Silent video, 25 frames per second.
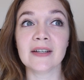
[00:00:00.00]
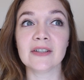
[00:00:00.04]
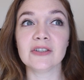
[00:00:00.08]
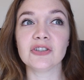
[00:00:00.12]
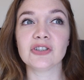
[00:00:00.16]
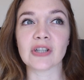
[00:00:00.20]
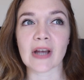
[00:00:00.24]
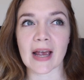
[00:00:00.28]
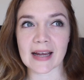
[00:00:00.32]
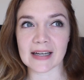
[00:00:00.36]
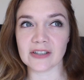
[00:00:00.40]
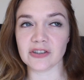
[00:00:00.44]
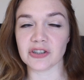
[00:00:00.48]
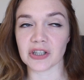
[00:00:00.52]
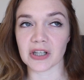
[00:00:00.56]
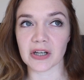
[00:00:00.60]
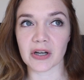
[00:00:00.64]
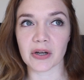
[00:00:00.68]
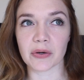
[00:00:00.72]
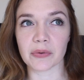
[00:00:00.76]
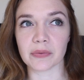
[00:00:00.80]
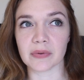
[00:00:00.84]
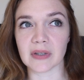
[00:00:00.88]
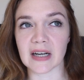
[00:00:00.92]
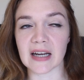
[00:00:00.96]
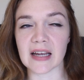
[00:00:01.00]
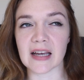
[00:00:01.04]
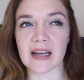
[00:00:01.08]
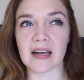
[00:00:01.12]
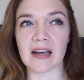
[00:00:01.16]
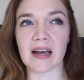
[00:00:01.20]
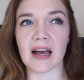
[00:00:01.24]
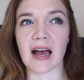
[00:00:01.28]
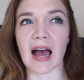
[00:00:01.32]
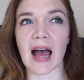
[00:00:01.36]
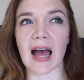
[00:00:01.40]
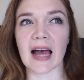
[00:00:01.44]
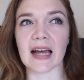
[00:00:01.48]
changing
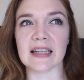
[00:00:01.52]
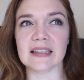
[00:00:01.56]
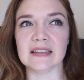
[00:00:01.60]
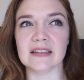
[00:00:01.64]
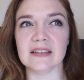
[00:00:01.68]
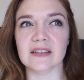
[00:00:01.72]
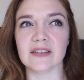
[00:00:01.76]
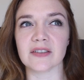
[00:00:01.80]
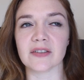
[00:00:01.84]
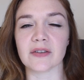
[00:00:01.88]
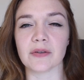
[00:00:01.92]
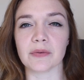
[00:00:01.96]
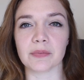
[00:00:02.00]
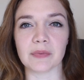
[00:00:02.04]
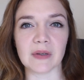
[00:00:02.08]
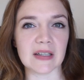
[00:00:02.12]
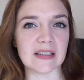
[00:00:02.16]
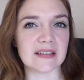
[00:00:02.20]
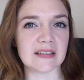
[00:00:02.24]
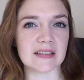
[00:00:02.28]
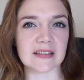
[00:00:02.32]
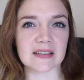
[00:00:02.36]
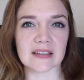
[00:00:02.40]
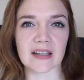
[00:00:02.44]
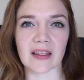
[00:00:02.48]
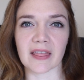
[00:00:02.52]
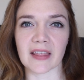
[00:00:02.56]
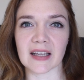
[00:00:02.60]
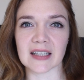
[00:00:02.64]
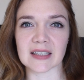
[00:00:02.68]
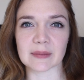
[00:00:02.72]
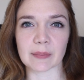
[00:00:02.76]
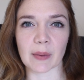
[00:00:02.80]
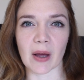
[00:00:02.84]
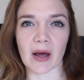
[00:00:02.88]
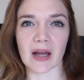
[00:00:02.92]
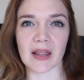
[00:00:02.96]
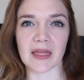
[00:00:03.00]
career and the reasons and
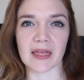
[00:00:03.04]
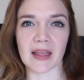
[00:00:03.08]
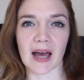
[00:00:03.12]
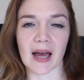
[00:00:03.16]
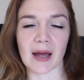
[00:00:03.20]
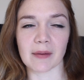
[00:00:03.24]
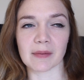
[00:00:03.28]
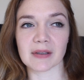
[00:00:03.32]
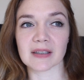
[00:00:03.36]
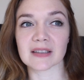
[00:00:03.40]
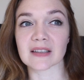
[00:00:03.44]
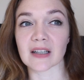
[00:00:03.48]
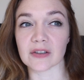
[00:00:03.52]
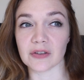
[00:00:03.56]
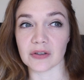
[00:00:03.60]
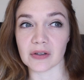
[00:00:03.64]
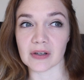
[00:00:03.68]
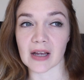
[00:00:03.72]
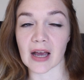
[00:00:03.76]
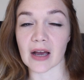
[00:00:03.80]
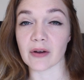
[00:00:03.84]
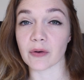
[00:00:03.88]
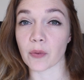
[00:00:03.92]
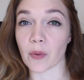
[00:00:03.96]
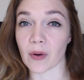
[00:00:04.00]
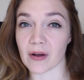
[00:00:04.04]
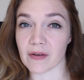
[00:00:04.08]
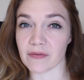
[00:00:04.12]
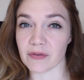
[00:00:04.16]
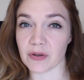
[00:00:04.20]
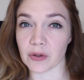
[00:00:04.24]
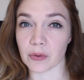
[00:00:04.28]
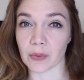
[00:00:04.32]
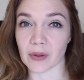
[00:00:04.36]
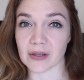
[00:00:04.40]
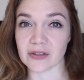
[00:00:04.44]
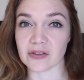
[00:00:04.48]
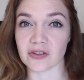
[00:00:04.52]
things behind that, because I do get quite a
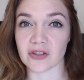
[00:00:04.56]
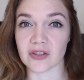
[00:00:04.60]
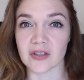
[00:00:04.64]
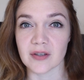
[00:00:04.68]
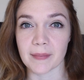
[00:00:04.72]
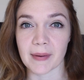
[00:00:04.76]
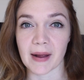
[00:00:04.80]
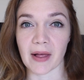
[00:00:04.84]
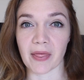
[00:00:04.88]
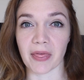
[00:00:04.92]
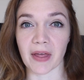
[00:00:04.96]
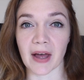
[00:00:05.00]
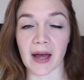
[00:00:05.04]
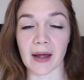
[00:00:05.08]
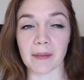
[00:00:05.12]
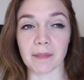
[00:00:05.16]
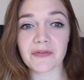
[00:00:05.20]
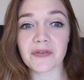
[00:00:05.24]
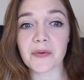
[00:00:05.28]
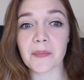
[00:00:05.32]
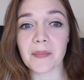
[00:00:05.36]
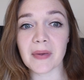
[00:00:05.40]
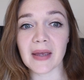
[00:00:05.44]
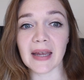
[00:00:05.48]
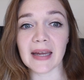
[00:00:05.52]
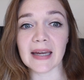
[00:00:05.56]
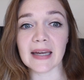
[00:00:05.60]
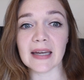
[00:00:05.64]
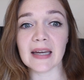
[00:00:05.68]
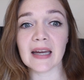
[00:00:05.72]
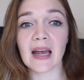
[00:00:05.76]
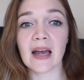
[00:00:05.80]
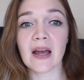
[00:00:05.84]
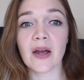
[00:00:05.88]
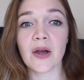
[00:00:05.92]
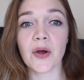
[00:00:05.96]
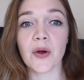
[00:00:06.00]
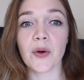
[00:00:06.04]
few questions about that. For
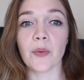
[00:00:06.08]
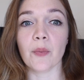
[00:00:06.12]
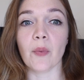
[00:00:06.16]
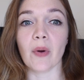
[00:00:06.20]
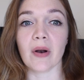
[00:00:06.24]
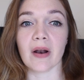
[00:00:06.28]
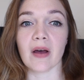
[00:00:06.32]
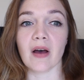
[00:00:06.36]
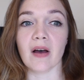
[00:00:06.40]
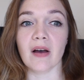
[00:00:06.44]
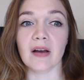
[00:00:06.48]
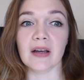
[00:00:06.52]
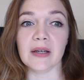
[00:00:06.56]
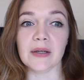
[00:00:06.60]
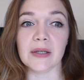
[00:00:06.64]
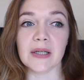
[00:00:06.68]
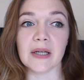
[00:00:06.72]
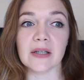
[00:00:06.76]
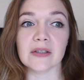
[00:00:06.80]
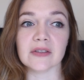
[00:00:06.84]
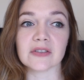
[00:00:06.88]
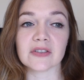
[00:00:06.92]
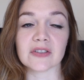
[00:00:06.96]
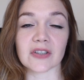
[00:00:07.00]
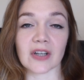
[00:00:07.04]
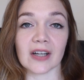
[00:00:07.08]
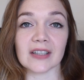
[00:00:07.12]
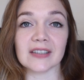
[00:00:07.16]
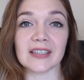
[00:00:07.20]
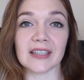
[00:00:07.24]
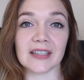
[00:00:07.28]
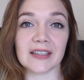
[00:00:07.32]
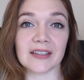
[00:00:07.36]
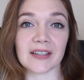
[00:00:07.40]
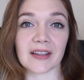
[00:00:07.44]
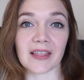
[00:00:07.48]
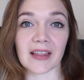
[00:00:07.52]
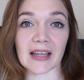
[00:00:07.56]
me, when I
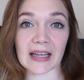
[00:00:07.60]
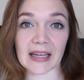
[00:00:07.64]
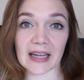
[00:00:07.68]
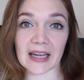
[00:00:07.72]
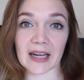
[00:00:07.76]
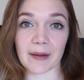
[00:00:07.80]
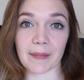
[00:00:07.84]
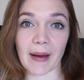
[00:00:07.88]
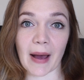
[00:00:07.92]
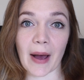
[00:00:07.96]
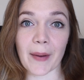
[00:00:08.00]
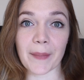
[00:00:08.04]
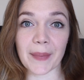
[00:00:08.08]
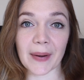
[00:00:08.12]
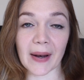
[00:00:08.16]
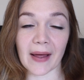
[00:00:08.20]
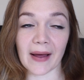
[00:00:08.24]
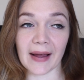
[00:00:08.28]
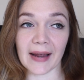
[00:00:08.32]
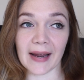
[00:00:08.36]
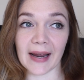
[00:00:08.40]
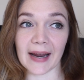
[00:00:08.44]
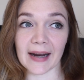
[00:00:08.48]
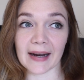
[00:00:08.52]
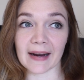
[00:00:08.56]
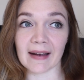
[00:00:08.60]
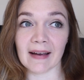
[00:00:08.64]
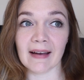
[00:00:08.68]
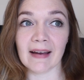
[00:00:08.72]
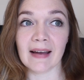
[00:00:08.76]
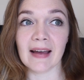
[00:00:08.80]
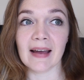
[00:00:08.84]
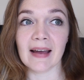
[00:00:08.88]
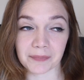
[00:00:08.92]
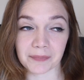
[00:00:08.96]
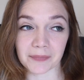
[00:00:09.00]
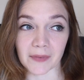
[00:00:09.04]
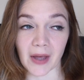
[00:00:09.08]
started thinking about applying,
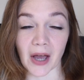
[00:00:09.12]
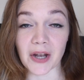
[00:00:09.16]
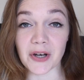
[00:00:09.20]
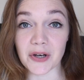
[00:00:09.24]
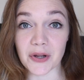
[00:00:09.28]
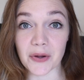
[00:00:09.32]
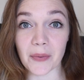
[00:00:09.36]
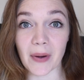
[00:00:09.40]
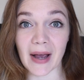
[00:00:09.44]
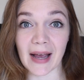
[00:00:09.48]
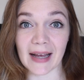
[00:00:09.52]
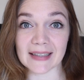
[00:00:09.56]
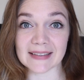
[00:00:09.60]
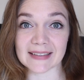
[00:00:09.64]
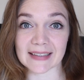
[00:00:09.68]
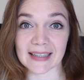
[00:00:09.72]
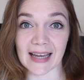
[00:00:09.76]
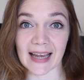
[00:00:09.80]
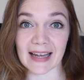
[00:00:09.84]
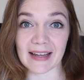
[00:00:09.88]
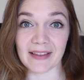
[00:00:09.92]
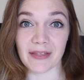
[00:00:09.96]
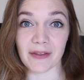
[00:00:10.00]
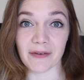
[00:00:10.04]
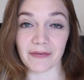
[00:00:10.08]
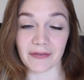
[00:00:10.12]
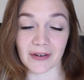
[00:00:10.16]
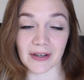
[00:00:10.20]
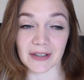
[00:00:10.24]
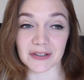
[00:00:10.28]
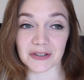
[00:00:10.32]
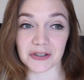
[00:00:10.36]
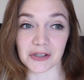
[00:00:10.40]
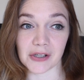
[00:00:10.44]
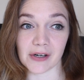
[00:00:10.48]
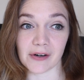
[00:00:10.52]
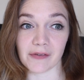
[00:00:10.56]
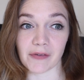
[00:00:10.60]
I knew I had to get in the
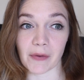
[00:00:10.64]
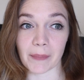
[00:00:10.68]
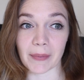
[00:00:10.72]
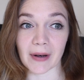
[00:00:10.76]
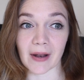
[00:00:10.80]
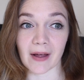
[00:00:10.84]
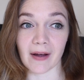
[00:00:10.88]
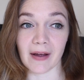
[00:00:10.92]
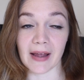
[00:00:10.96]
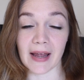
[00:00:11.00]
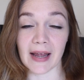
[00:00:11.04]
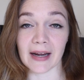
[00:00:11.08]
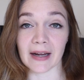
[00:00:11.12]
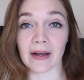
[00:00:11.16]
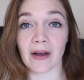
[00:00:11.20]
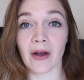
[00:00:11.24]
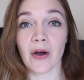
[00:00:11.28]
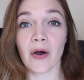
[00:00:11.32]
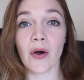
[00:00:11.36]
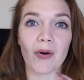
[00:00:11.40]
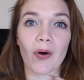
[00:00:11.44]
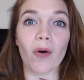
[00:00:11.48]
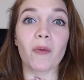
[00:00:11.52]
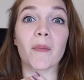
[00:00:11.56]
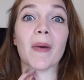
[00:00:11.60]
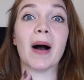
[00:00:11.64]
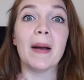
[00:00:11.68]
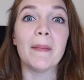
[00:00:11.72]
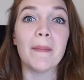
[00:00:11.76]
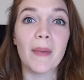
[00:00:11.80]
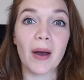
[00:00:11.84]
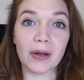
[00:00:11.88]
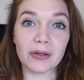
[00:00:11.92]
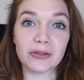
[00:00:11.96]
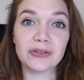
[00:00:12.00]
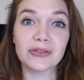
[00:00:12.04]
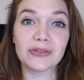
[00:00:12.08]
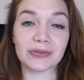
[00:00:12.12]
first year of applying, or my
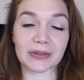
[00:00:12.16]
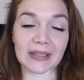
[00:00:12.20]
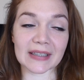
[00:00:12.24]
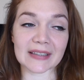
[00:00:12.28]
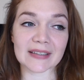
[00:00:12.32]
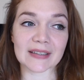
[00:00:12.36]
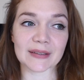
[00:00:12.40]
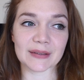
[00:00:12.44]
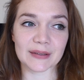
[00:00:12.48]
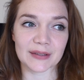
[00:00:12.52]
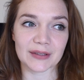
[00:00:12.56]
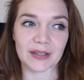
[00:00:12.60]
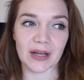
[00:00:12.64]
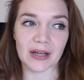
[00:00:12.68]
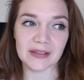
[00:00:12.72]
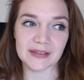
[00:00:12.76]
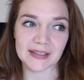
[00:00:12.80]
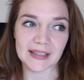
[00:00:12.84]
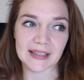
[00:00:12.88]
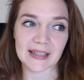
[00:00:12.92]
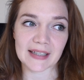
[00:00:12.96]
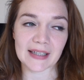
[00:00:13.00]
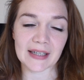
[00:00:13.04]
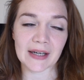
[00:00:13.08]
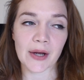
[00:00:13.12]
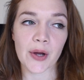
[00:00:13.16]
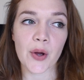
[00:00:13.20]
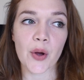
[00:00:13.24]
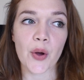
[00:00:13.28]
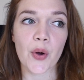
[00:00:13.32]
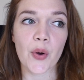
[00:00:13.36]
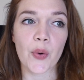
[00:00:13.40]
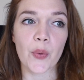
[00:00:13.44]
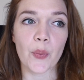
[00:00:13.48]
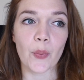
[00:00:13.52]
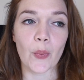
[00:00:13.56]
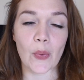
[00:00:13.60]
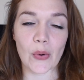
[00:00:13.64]
most recent study
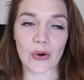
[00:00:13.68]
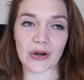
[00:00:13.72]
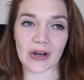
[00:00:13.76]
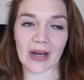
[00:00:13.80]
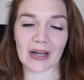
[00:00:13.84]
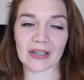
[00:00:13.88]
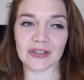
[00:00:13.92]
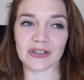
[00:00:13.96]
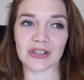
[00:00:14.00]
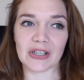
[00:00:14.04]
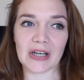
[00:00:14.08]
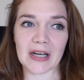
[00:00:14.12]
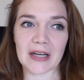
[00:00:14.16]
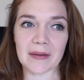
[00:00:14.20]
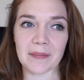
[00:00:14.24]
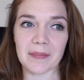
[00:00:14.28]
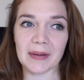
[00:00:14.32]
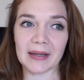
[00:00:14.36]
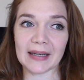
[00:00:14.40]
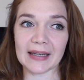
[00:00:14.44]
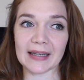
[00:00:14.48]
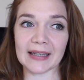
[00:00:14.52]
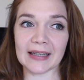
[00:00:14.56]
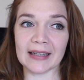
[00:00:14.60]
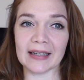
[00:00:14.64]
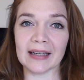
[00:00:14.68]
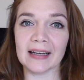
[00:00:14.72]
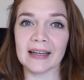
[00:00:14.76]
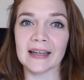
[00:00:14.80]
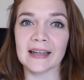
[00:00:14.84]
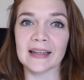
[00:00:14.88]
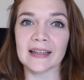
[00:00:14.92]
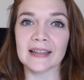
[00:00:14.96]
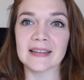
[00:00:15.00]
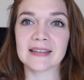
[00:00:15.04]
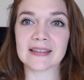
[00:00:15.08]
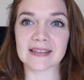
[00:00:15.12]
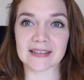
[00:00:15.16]
would actually be
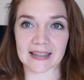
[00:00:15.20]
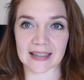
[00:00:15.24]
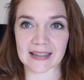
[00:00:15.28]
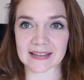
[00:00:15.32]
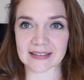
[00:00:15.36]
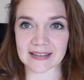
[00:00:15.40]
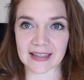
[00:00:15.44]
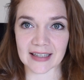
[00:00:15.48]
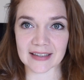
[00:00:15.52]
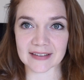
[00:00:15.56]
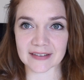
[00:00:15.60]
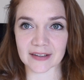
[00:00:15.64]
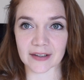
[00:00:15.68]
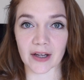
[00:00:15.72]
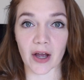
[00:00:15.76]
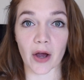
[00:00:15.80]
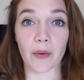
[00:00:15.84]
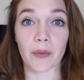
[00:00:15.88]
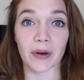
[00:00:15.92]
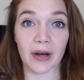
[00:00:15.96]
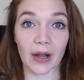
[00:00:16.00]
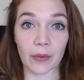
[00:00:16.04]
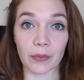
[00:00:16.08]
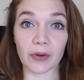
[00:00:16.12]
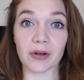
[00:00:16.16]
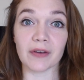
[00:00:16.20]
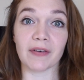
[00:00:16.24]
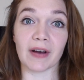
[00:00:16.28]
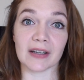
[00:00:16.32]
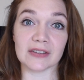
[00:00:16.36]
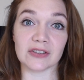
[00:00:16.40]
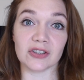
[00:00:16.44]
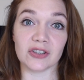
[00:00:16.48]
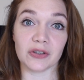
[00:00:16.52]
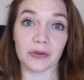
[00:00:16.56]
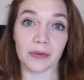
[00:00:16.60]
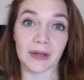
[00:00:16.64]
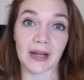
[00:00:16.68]
6 years ago when I would have
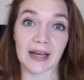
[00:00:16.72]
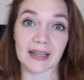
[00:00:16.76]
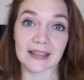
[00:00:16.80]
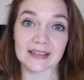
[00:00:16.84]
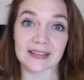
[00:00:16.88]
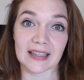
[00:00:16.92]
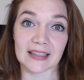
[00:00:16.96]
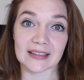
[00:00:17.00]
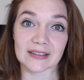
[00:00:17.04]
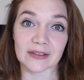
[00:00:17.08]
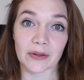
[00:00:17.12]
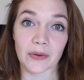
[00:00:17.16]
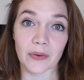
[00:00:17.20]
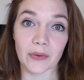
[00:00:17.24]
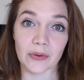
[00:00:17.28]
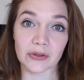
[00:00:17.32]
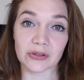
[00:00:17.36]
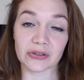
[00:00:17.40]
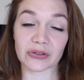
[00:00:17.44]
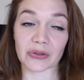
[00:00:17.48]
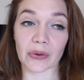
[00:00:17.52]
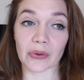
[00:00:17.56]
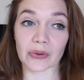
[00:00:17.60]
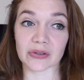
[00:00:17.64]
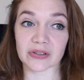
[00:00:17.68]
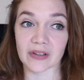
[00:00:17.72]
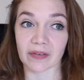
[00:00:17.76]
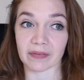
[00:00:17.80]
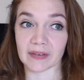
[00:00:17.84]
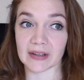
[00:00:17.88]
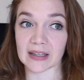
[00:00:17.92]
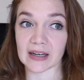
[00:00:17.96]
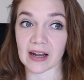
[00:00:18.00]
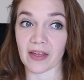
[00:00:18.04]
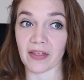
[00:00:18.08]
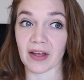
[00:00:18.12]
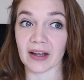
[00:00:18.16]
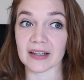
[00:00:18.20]
had to do an access course or
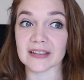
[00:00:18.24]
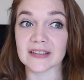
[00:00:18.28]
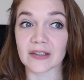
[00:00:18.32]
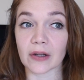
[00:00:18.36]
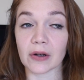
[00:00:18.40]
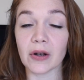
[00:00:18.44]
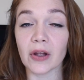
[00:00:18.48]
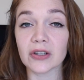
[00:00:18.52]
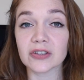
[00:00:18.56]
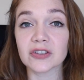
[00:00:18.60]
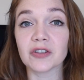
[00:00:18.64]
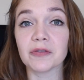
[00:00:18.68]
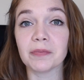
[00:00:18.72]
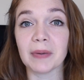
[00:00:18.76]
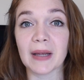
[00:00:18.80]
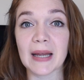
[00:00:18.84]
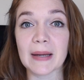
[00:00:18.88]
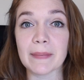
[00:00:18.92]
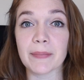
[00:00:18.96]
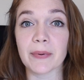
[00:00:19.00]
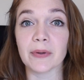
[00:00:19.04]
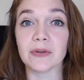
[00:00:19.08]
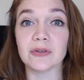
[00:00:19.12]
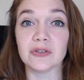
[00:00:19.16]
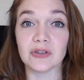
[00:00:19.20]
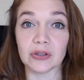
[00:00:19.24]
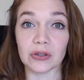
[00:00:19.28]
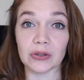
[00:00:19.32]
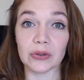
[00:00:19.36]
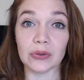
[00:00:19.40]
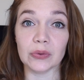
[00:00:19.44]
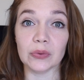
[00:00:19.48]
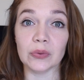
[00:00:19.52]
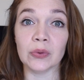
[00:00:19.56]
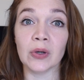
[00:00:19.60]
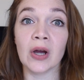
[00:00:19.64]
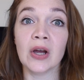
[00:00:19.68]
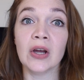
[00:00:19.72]
something like that. So lots of people
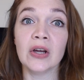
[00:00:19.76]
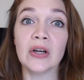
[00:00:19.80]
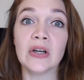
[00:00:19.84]
do